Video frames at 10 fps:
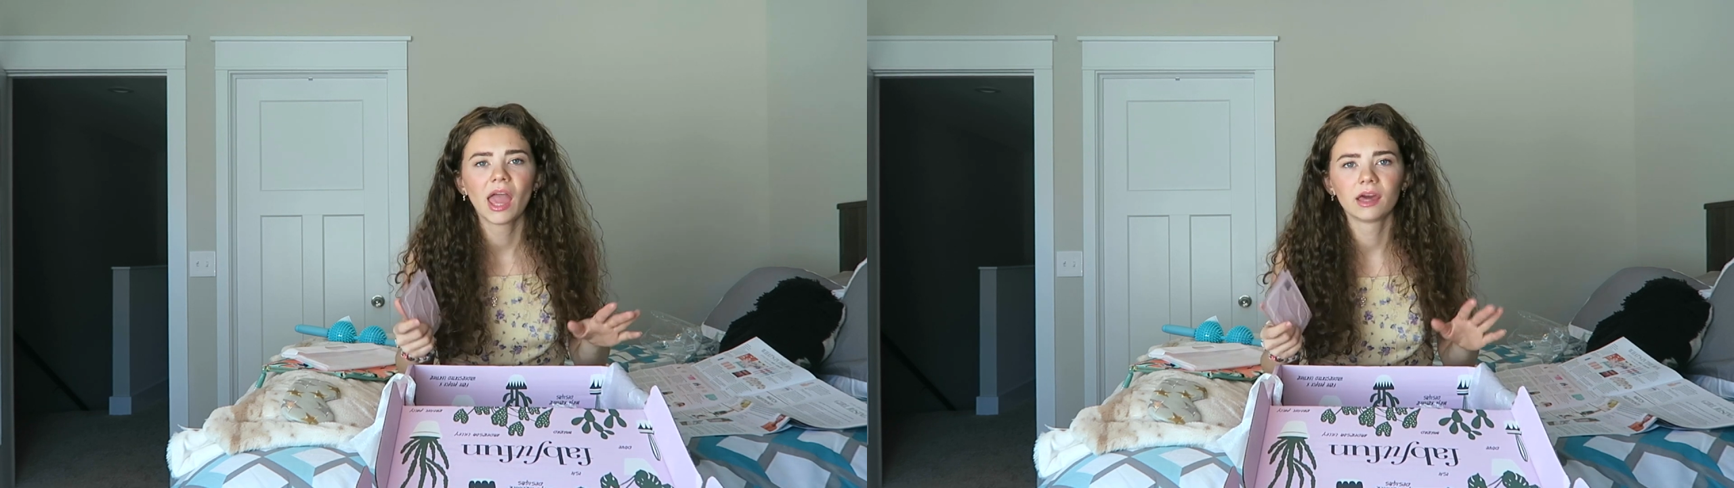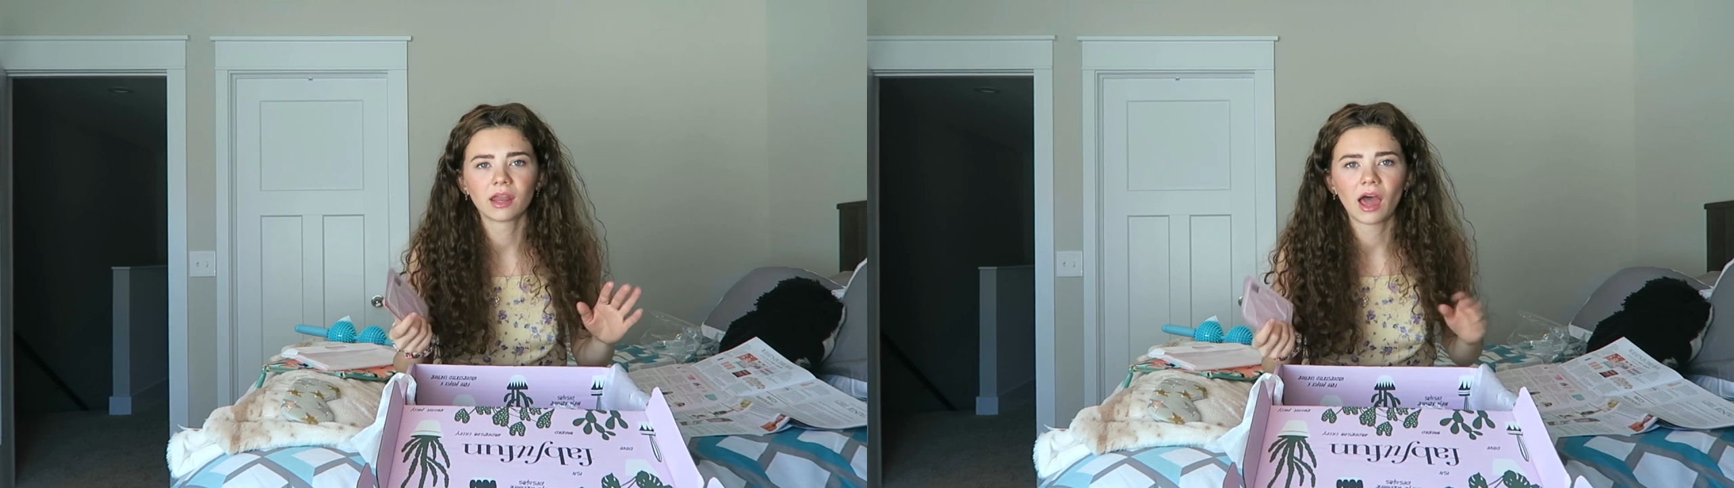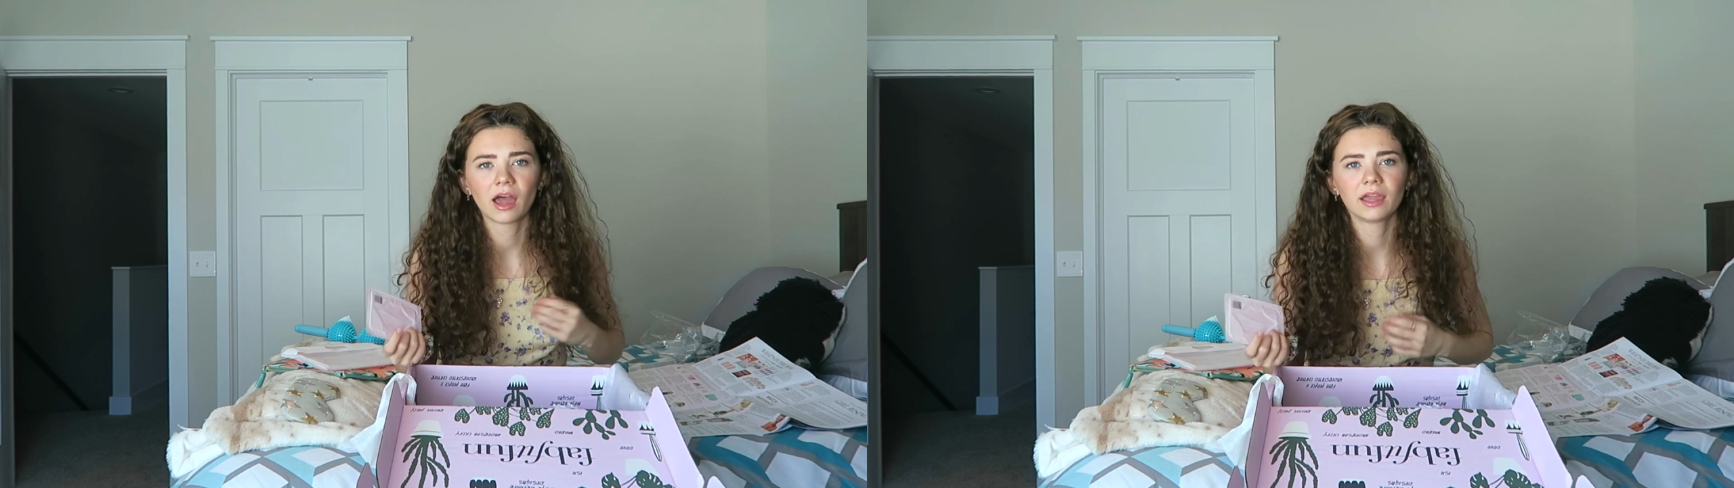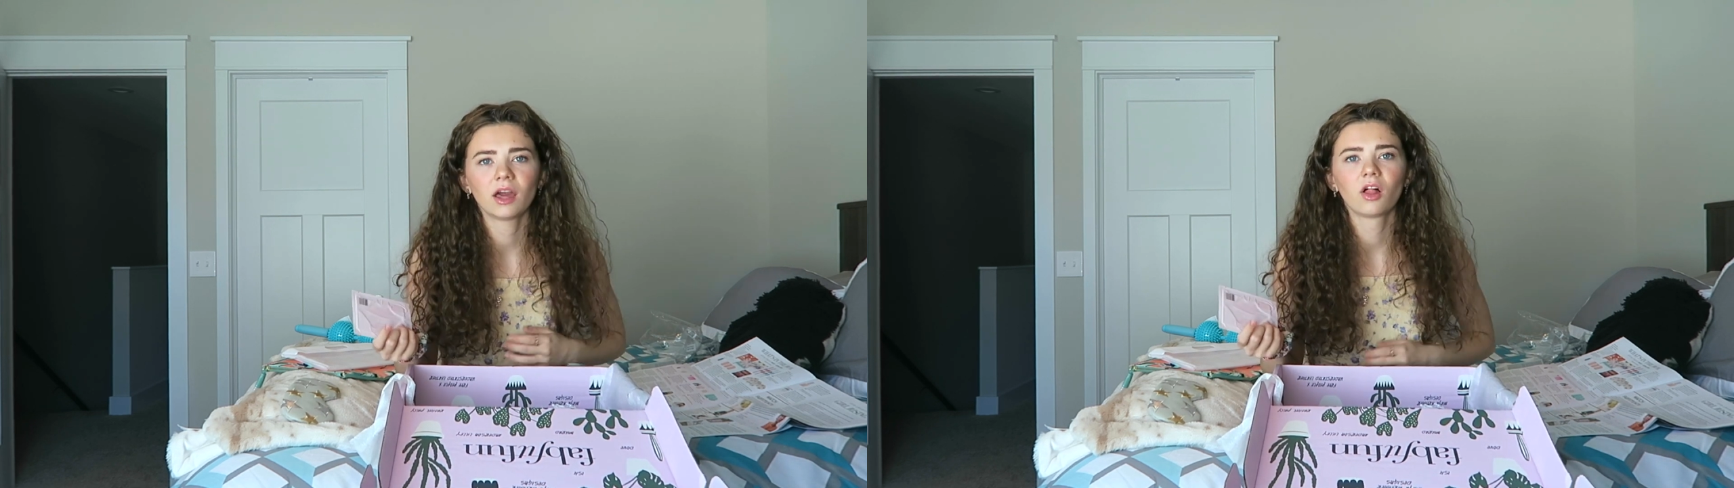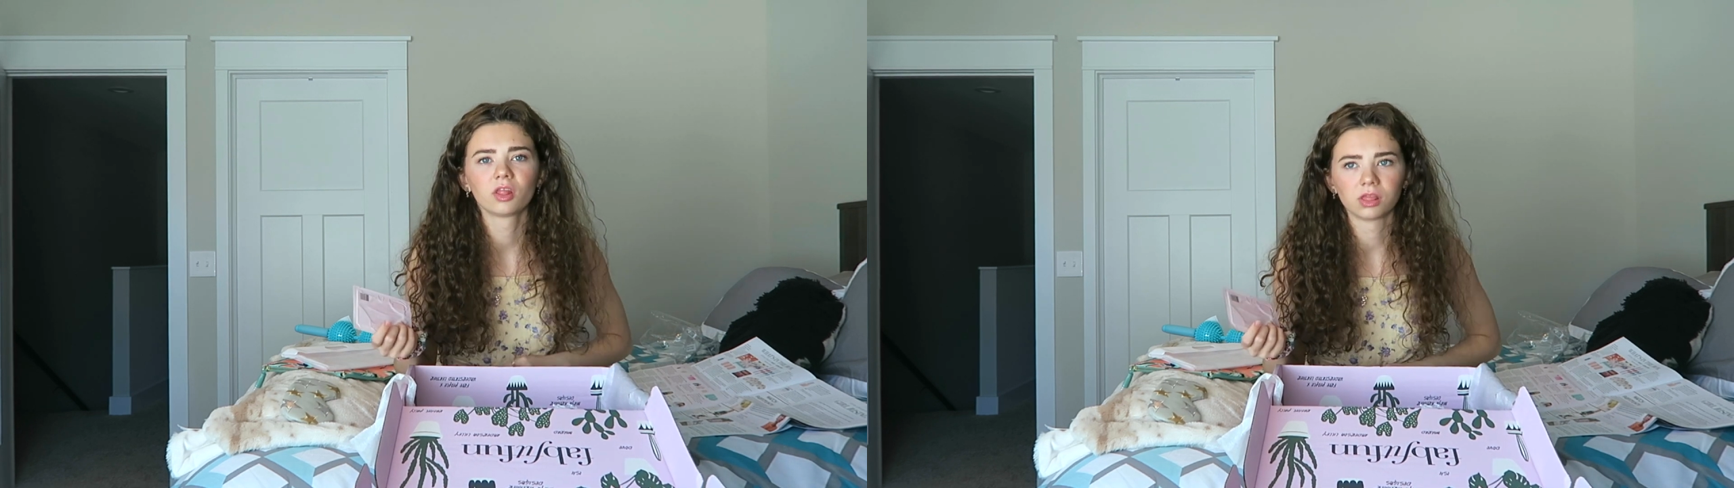and
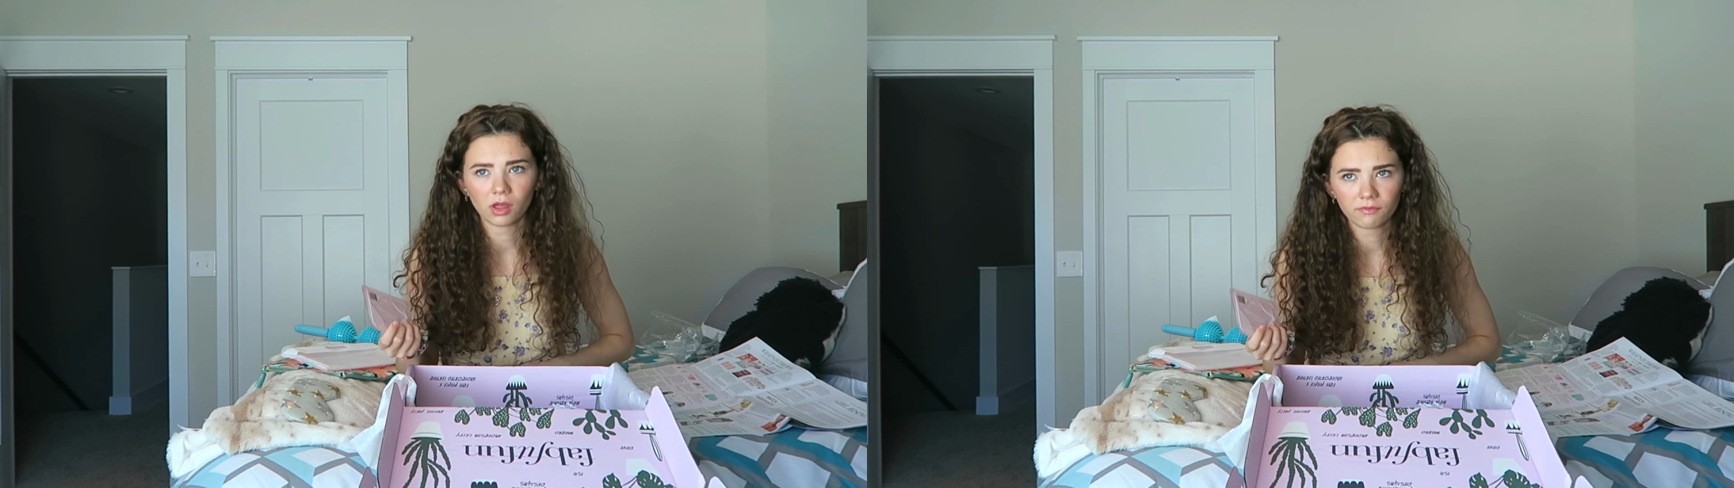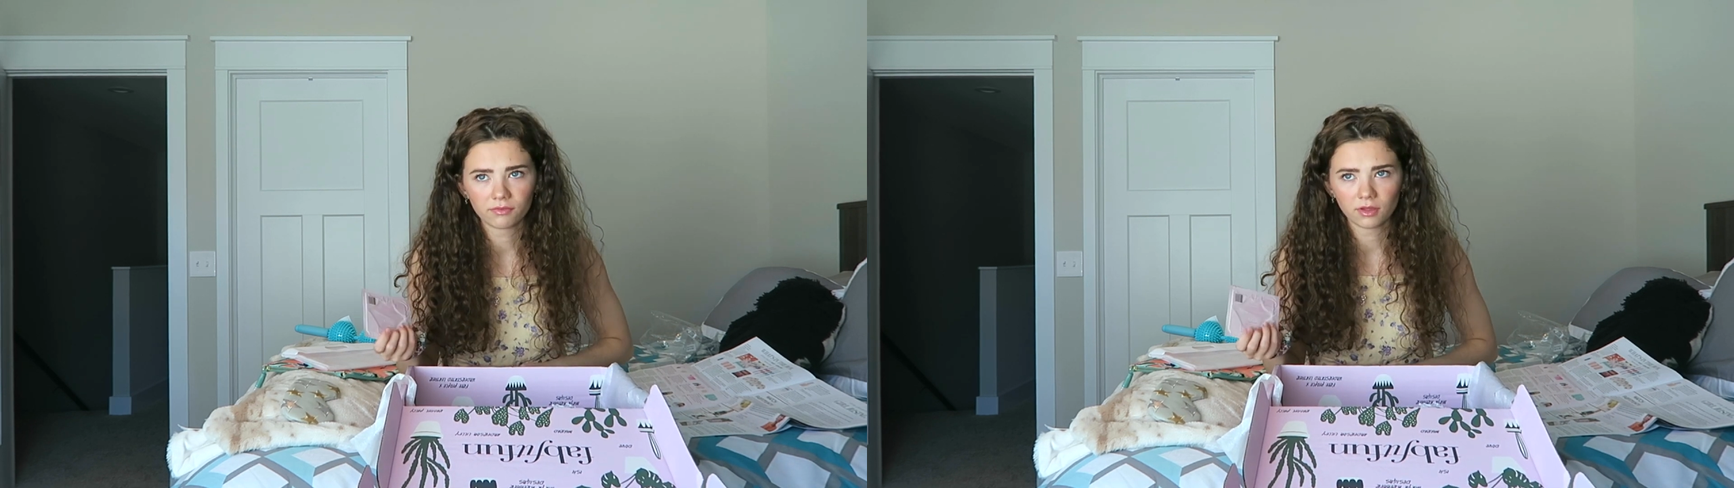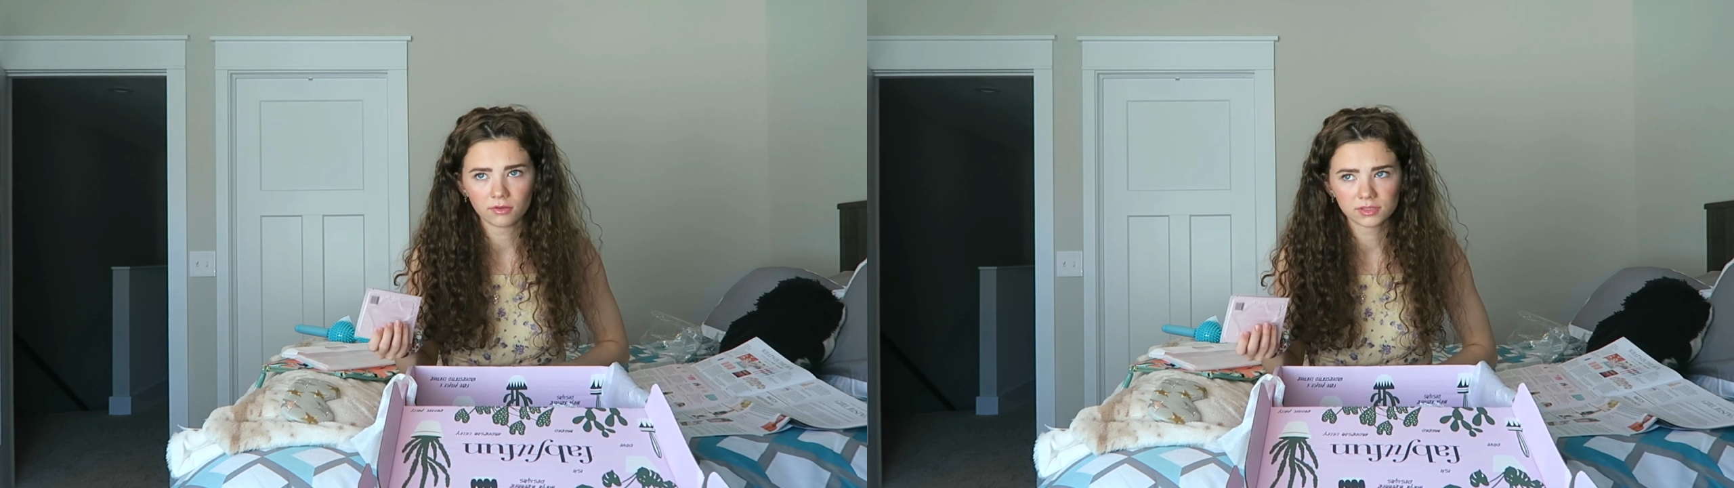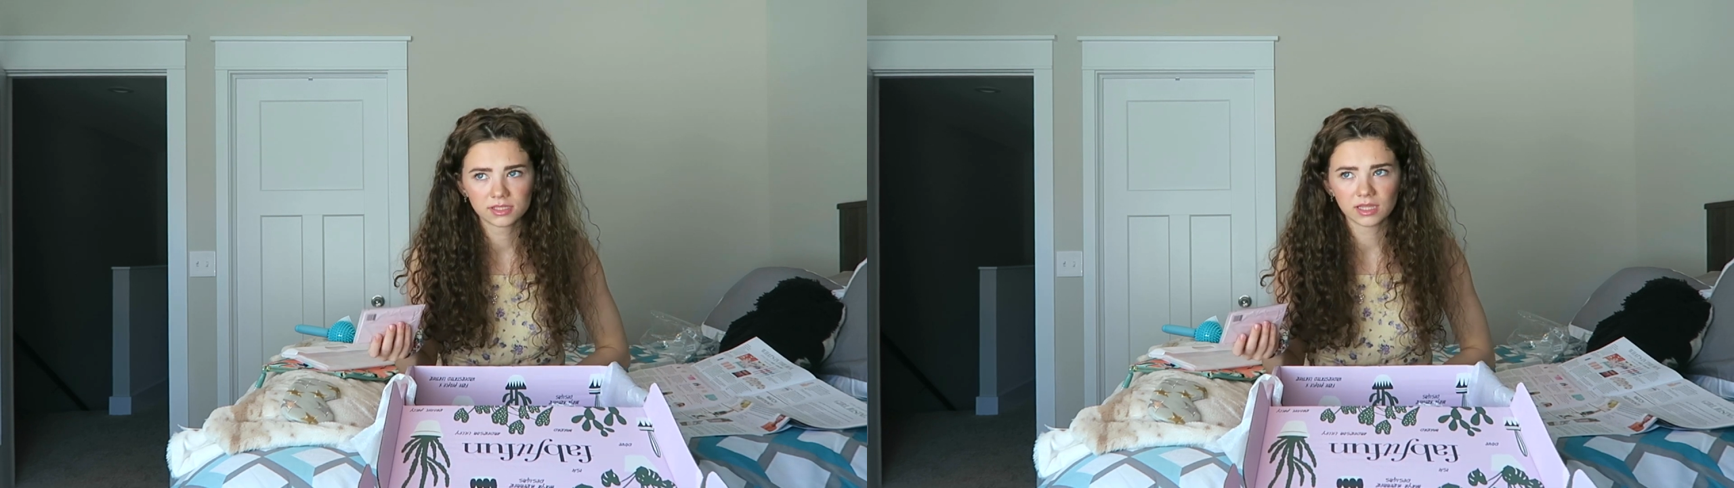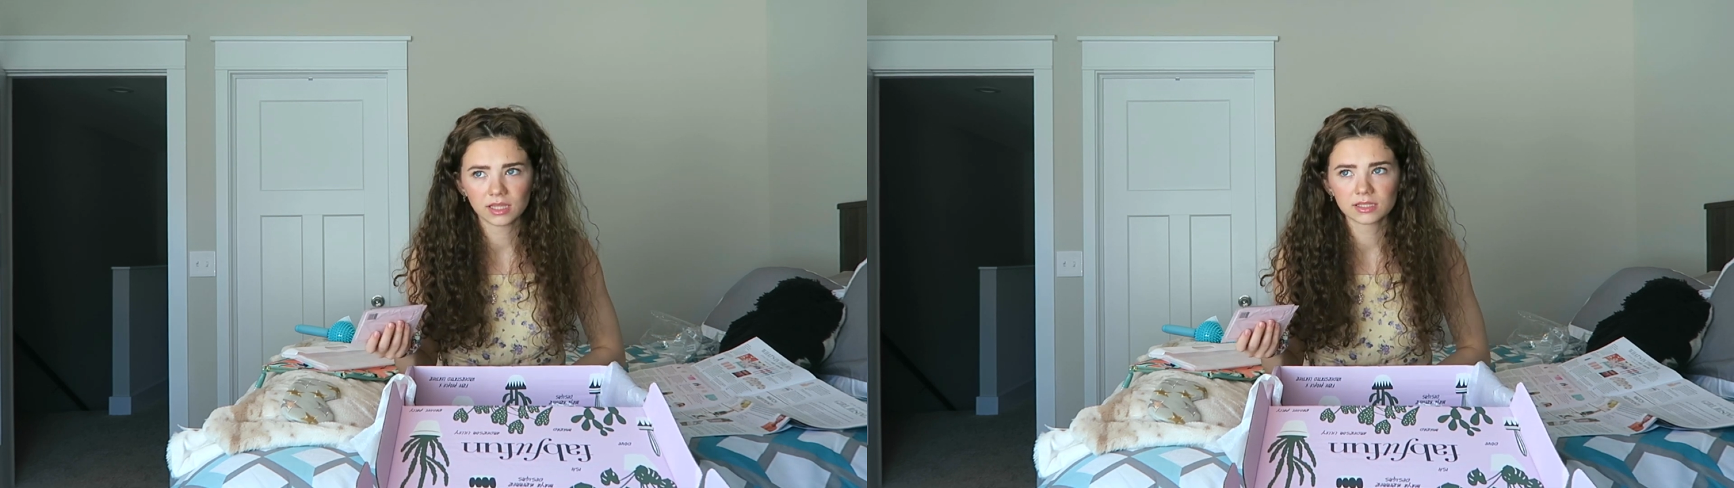I love those
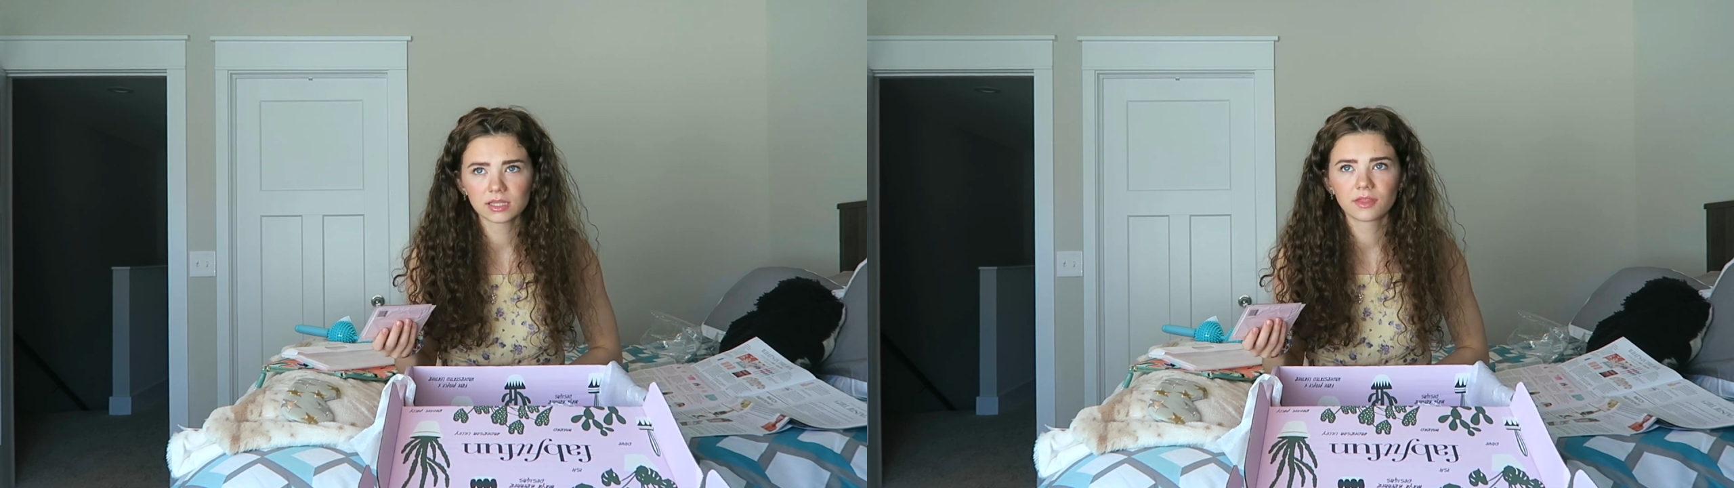things.